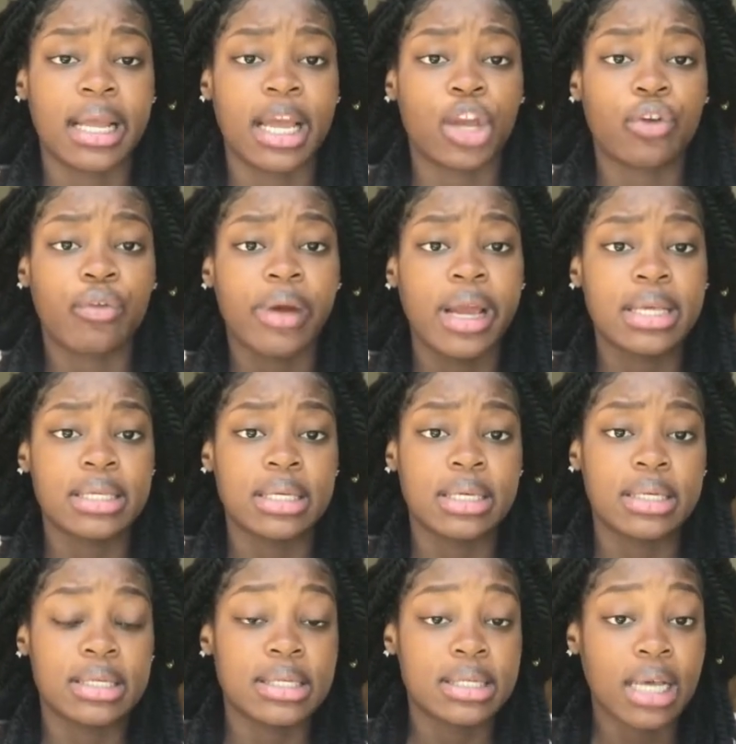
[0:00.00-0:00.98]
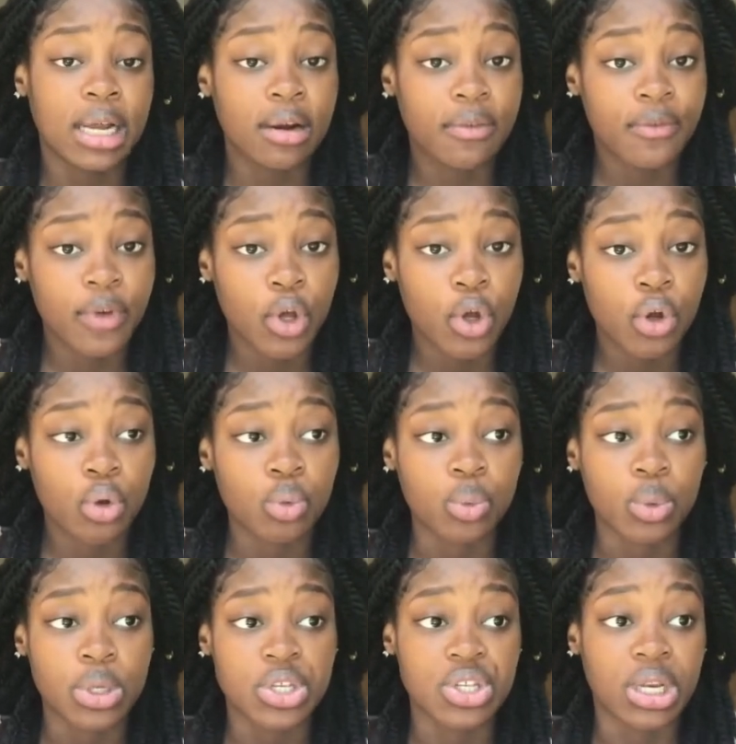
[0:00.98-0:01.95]
like crazy because Cetaphil
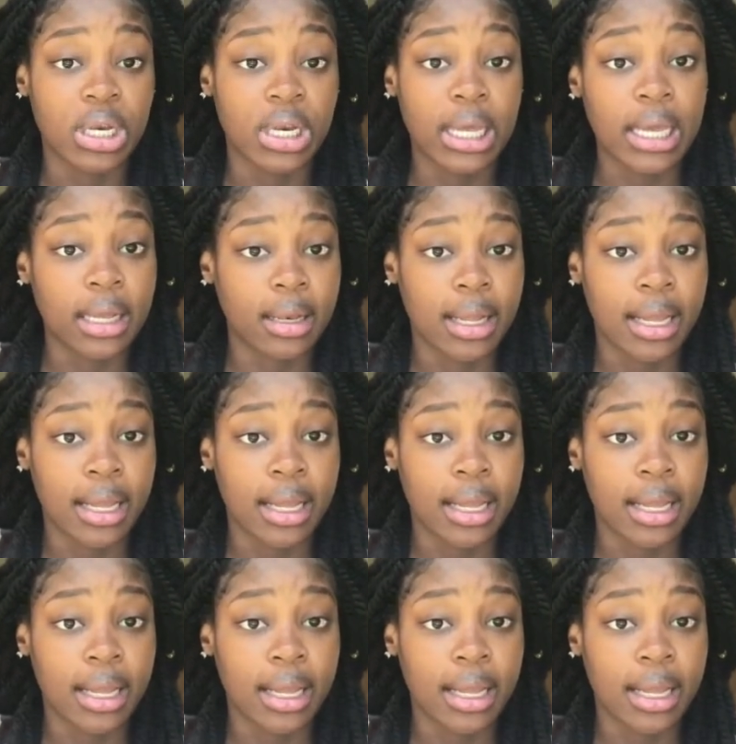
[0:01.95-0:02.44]
was lit.